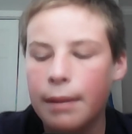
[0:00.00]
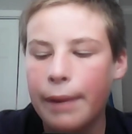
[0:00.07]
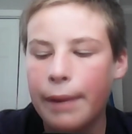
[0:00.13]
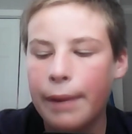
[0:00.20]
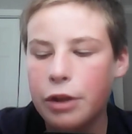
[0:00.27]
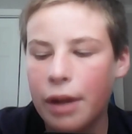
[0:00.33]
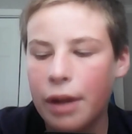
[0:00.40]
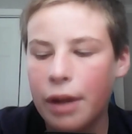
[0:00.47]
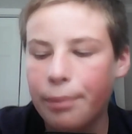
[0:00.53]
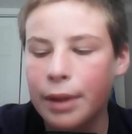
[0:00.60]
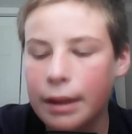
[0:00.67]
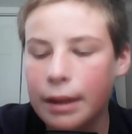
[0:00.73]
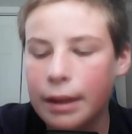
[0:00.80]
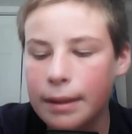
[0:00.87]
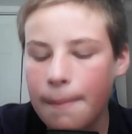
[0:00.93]
draft
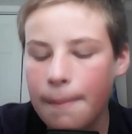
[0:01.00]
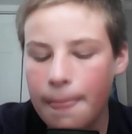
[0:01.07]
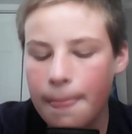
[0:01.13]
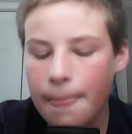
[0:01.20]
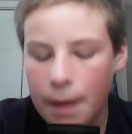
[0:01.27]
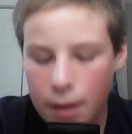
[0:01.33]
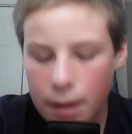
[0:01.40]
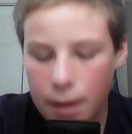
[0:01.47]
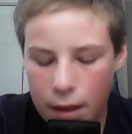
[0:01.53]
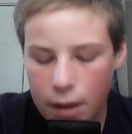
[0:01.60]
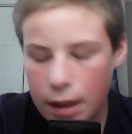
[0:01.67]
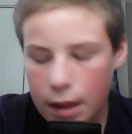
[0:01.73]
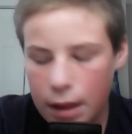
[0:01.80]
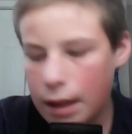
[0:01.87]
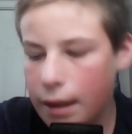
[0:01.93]
picks.
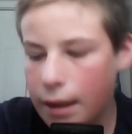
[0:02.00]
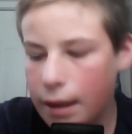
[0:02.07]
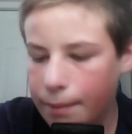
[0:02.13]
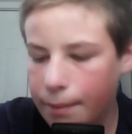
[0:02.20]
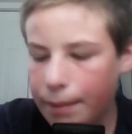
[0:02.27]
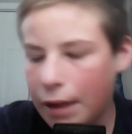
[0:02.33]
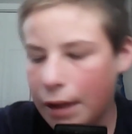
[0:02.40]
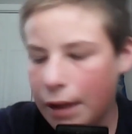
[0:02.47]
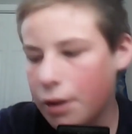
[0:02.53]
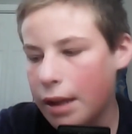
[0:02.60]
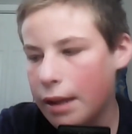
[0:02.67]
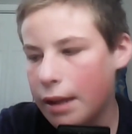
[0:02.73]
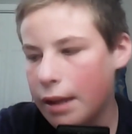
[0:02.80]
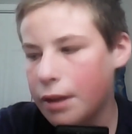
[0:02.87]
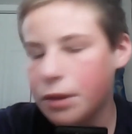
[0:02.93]
Better
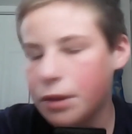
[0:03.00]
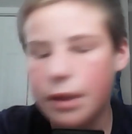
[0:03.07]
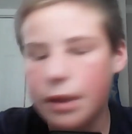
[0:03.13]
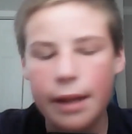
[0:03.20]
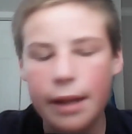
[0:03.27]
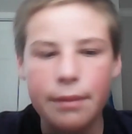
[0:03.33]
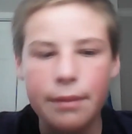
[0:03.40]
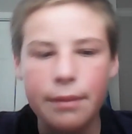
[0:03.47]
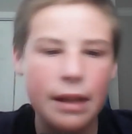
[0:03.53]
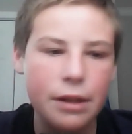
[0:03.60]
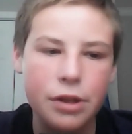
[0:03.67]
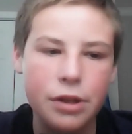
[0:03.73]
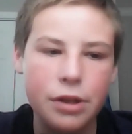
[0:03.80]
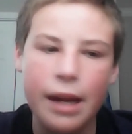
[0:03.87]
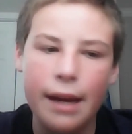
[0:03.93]
than those teams that
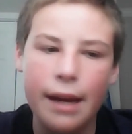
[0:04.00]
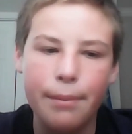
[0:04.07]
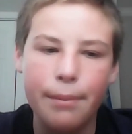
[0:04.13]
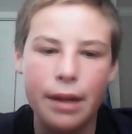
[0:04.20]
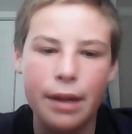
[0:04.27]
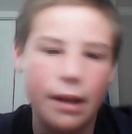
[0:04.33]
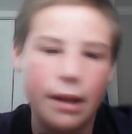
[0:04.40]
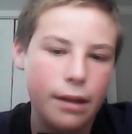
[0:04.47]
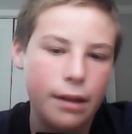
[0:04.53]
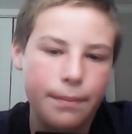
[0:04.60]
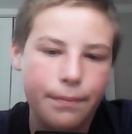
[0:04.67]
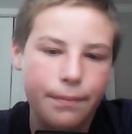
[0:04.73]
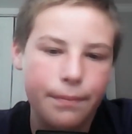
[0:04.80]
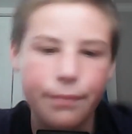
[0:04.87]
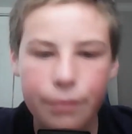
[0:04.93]
just can't pick
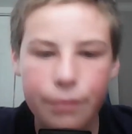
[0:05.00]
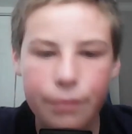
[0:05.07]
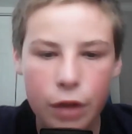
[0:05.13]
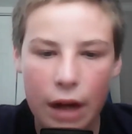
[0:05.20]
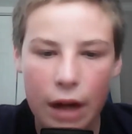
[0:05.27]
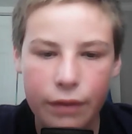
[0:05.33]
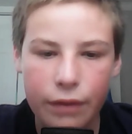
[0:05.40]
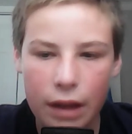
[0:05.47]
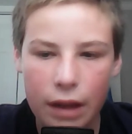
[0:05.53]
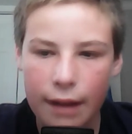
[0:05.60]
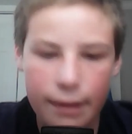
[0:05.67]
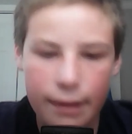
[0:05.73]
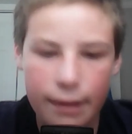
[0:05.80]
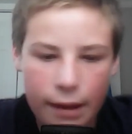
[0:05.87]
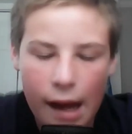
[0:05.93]
drafts. Like
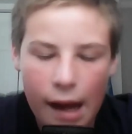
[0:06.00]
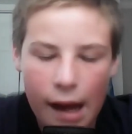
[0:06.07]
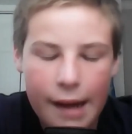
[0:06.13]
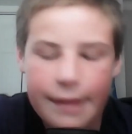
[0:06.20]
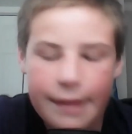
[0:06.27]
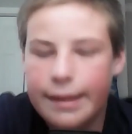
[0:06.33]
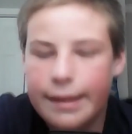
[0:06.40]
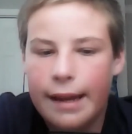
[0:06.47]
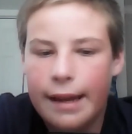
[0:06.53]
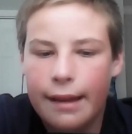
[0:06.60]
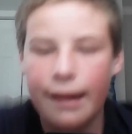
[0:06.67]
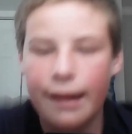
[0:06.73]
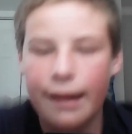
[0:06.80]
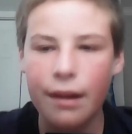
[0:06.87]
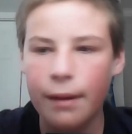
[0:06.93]
Lions, they
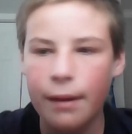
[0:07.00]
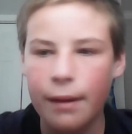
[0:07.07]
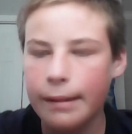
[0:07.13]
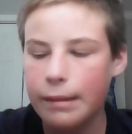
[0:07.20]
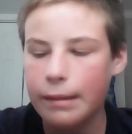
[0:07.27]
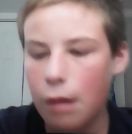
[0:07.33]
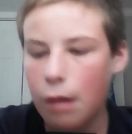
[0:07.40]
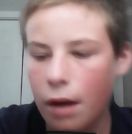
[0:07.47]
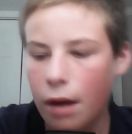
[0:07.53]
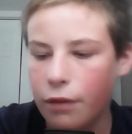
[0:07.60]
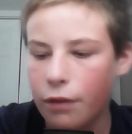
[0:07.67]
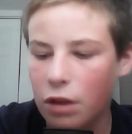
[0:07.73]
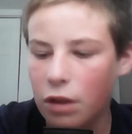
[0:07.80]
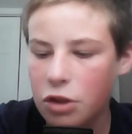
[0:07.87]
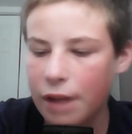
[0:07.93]
are
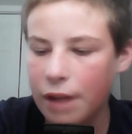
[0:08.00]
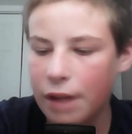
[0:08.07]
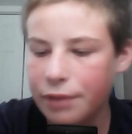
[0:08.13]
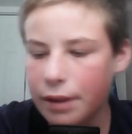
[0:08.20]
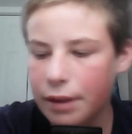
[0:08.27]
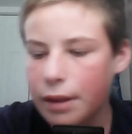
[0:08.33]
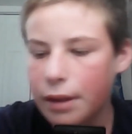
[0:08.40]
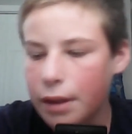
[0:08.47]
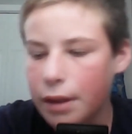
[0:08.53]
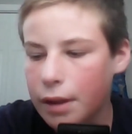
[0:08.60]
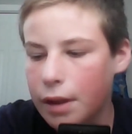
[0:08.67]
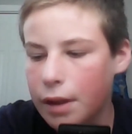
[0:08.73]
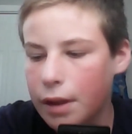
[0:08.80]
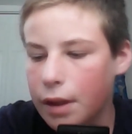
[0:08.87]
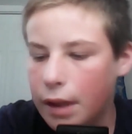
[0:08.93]
awful at drafting.
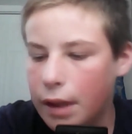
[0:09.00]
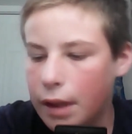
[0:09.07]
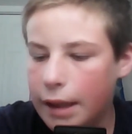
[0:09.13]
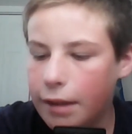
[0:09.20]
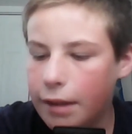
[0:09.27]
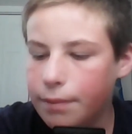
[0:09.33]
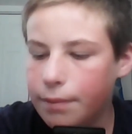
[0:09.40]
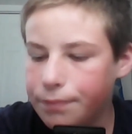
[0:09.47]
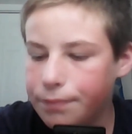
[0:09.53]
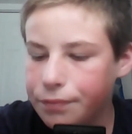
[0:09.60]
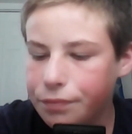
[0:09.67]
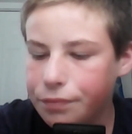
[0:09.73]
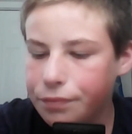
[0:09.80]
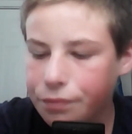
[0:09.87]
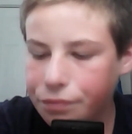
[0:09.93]

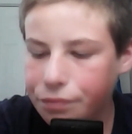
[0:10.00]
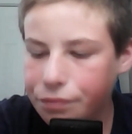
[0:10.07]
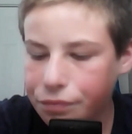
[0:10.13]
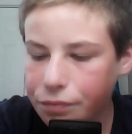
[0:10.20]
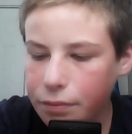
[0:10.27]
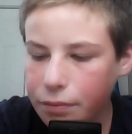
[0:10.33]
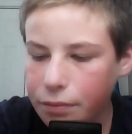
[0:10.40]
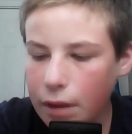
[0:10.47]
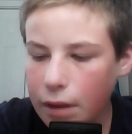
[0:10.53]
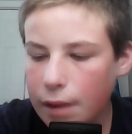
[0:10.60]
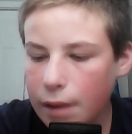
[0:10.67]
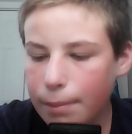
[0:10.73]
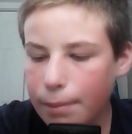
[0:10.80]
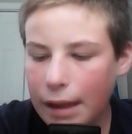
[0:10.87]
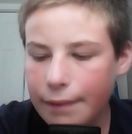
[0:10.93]

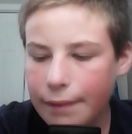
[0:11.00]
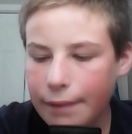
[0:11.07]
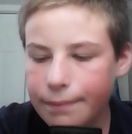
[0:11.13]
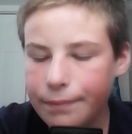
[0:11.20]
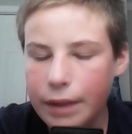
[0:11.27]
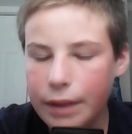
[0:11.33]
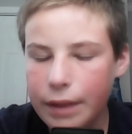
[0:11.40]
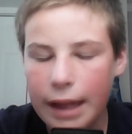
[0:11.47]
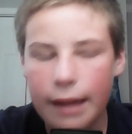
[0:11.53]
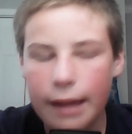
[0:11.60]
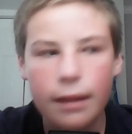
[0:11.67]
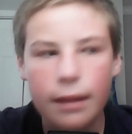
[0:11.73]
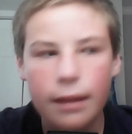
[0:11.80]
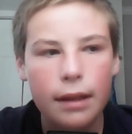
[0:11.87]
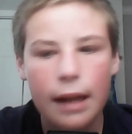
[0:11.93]
But yeah,
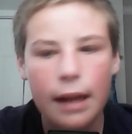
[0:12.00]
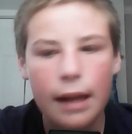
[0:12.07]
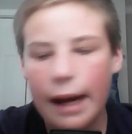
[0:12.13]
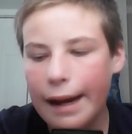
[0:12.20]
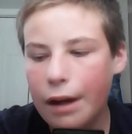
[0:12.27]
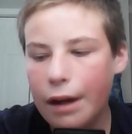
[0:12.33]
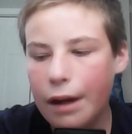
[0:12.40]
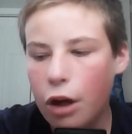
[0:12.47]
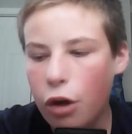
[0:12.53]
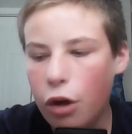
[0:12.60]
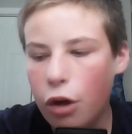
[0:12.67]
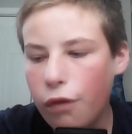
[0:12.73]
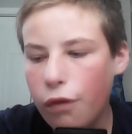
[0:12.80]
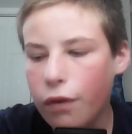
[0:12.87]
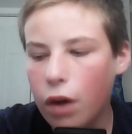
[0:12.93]
I
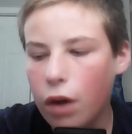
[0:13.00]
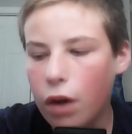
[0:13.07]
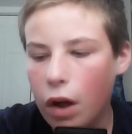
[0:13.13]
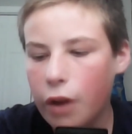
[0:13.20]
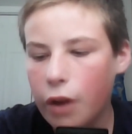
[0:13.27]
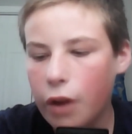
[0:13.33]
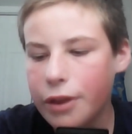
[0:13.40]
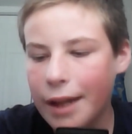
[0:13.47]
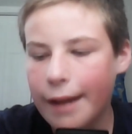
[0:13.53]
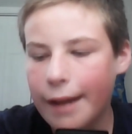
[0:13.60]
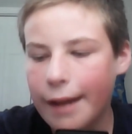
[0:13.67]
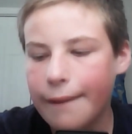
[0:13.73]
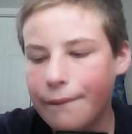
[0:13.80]
overall think